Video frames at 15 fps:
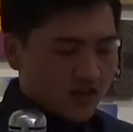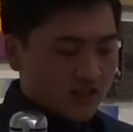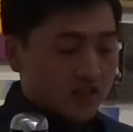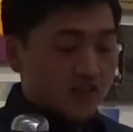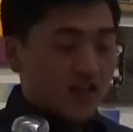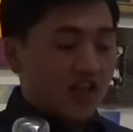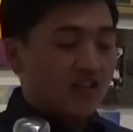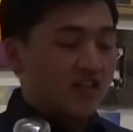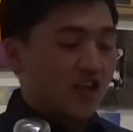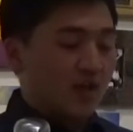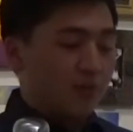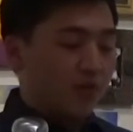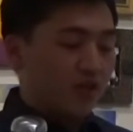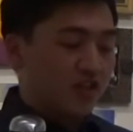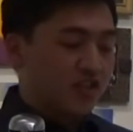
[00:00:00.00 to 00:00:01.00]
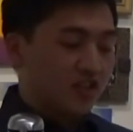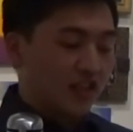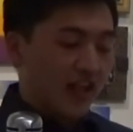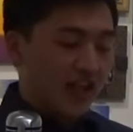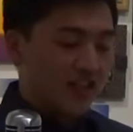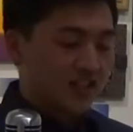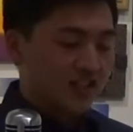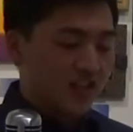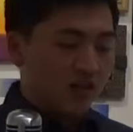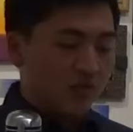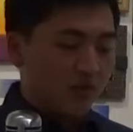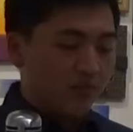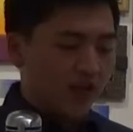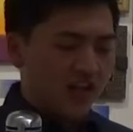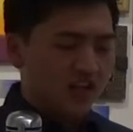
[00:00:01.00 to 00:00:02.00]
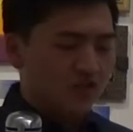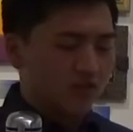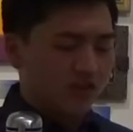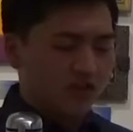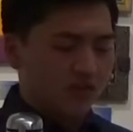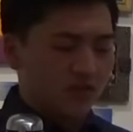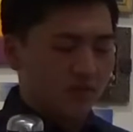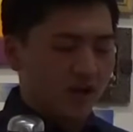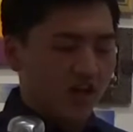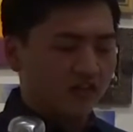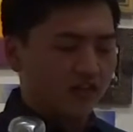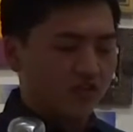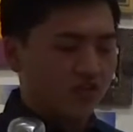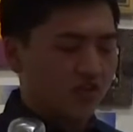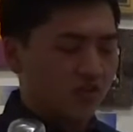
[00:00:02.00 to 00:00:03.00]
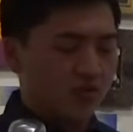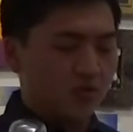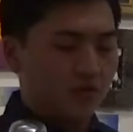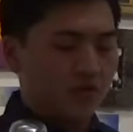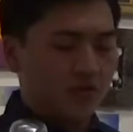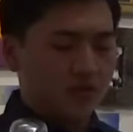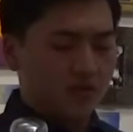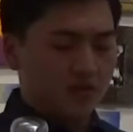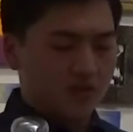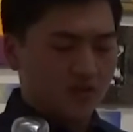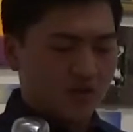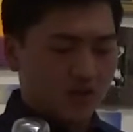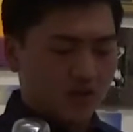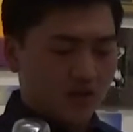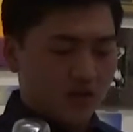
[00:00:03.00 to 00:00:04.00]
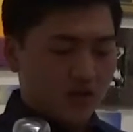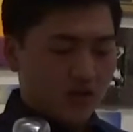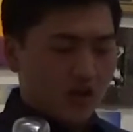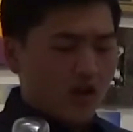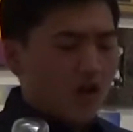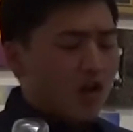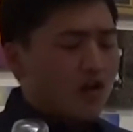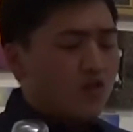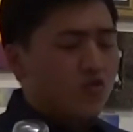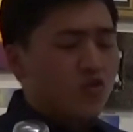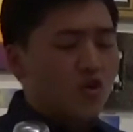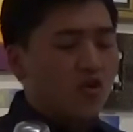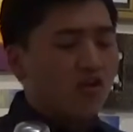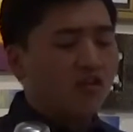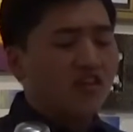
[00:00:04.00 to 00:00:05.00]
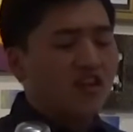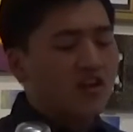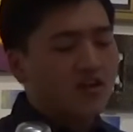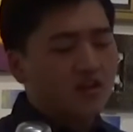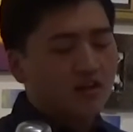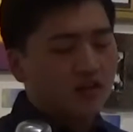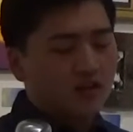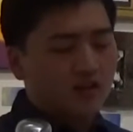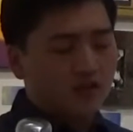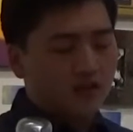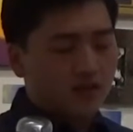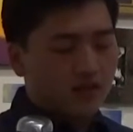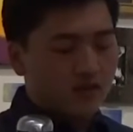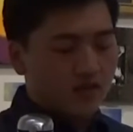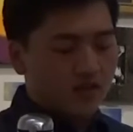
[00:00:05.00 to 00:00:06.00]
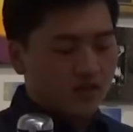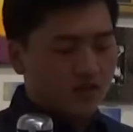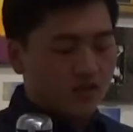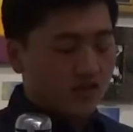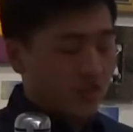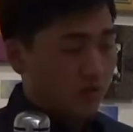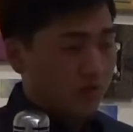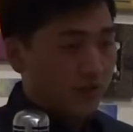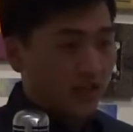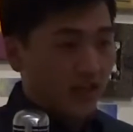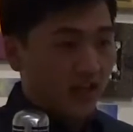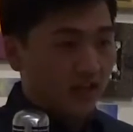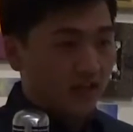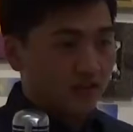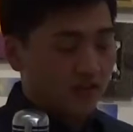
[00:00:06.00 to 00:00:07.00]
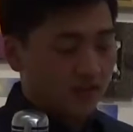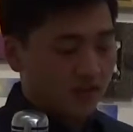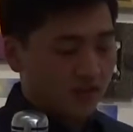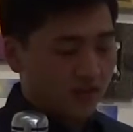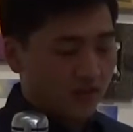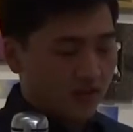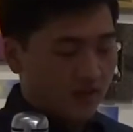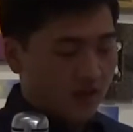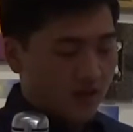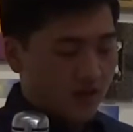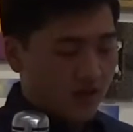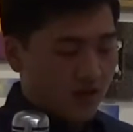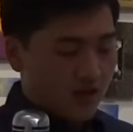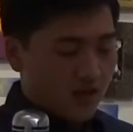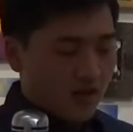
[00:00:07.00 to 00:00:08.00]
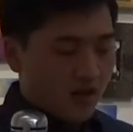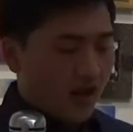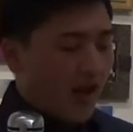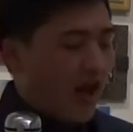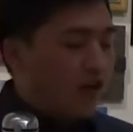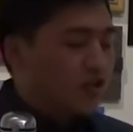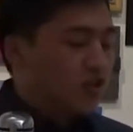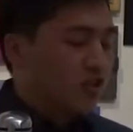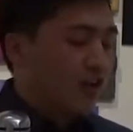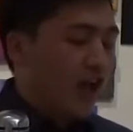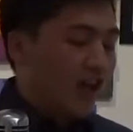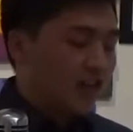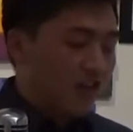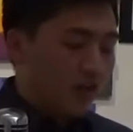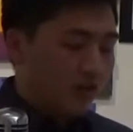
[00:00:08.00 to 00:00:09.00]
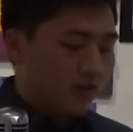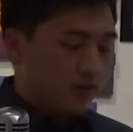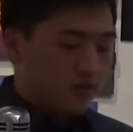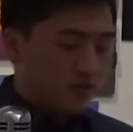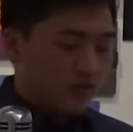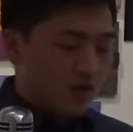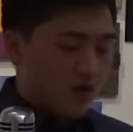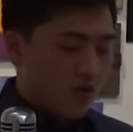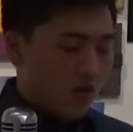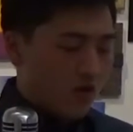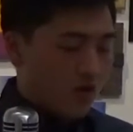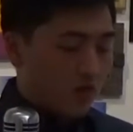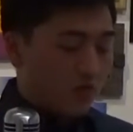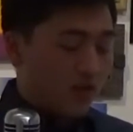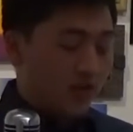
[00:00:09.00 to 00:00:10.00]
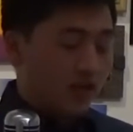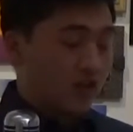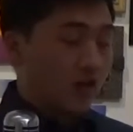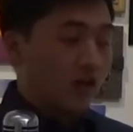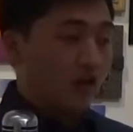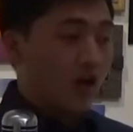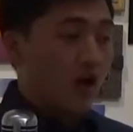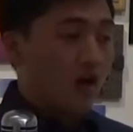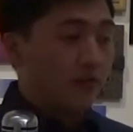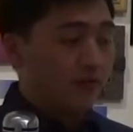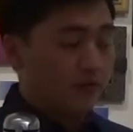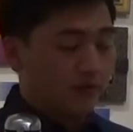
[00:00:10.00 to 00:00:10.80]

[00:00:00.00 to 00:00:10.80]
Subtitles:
Sansan pushed the last nub of pastry into her mouth and chewed. "Do you think," she began. "How should I know?" Her brother cut her off.